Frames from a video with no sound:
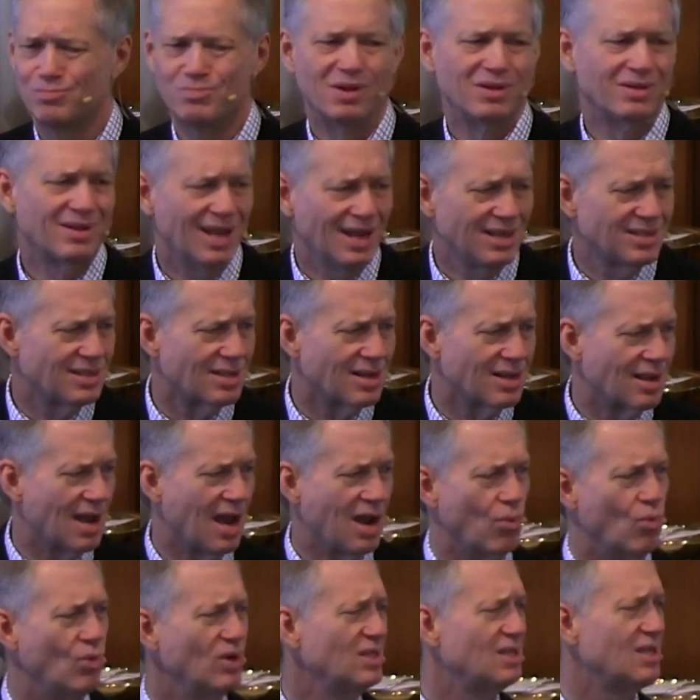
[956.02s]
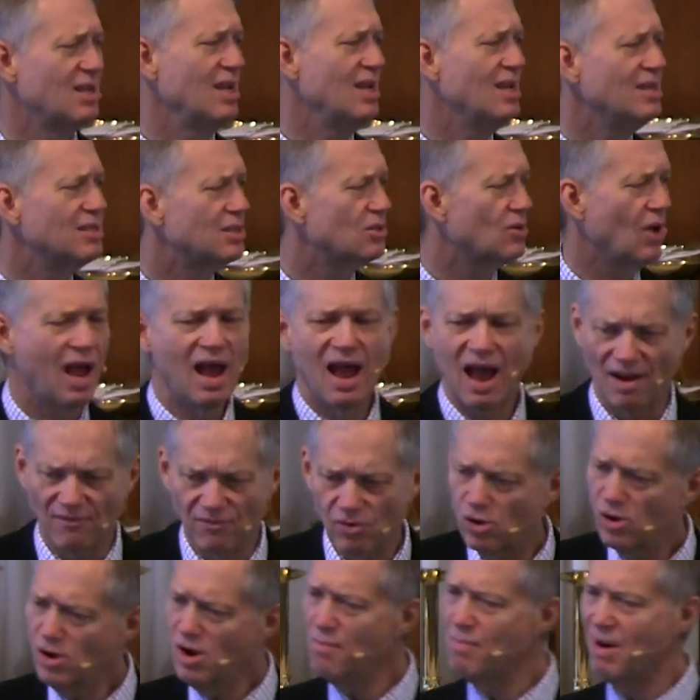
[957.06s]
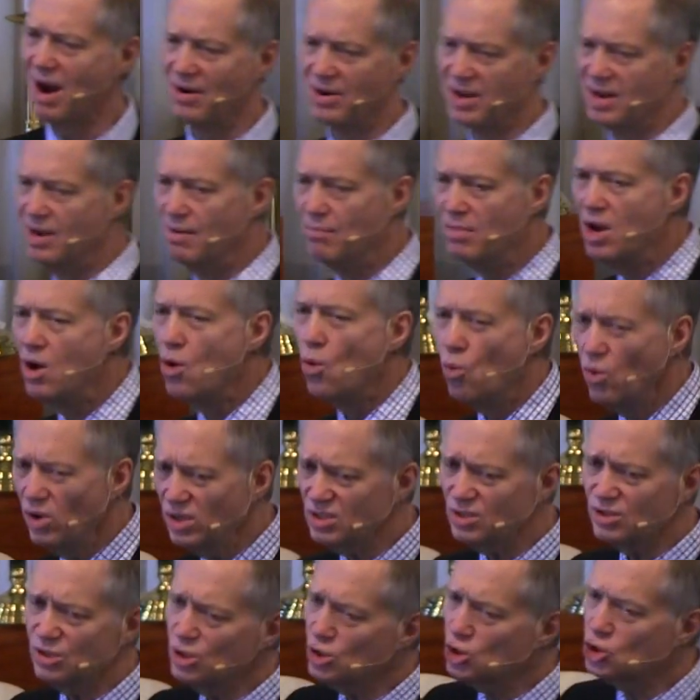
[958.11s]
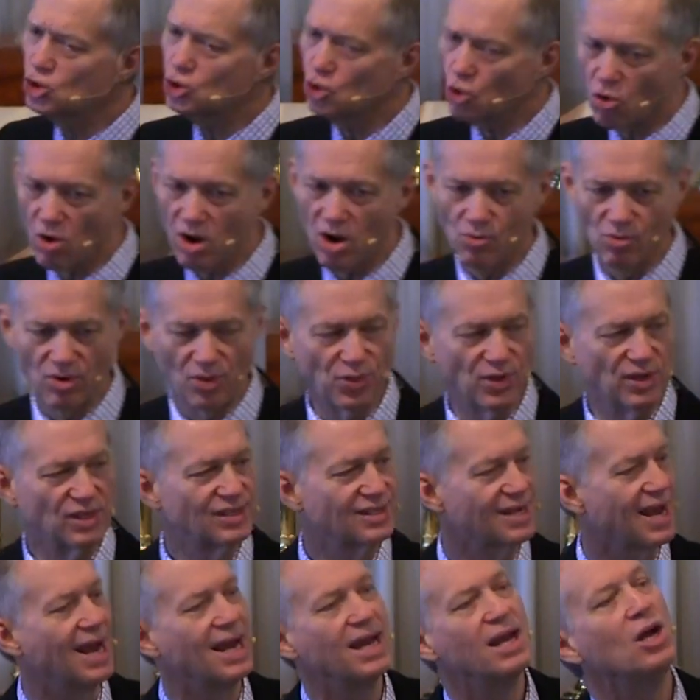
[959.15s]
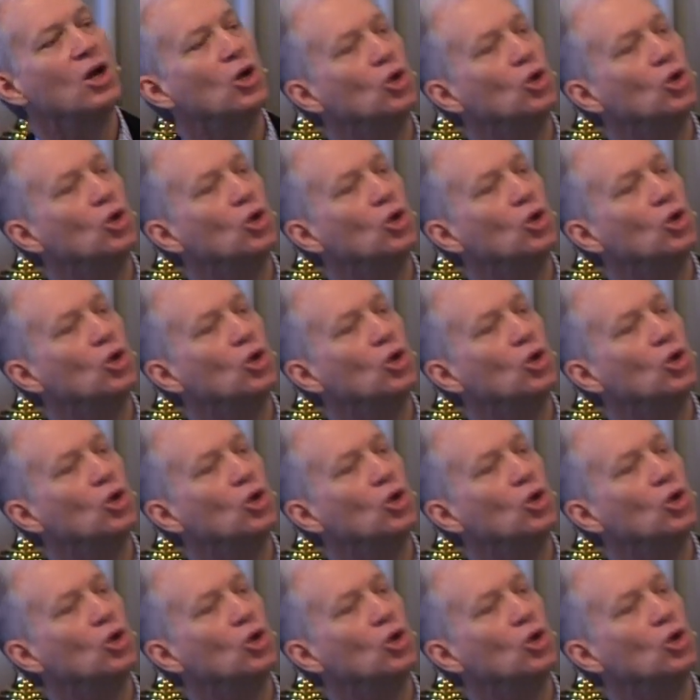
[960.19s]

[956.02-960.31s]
Melchizedek guy? What's his story? I've heard about him. What's the story with this guy?